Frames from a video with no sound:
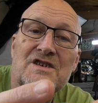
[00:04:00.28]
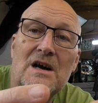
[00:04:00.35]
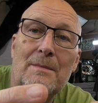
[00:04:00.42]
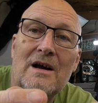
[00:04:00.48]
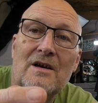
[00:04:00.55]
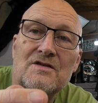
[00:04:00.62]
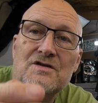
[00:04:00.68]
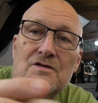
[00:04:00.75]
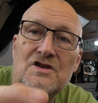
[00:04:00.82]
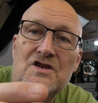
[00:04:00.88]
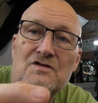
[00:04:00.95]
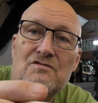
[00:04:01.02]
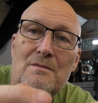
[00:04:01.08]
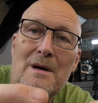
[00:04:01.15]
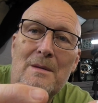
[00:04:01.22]
come out. So
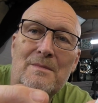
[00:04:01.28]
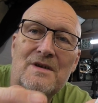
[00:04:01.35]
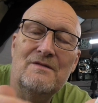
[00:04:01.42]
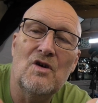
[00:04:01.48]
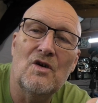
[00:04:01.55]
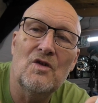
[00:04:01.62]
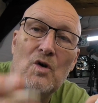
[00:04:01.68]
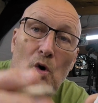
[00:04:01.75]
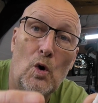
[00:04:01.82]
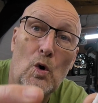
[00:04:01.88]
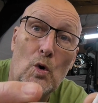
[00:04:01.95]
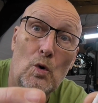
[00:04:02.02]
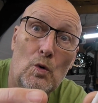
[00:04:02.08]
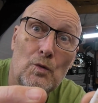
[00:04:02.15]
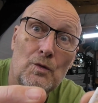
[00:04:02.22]
just remember, you've got the
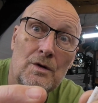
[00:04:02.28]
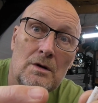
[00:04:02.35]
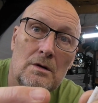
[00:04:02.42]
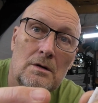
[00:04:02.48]
horn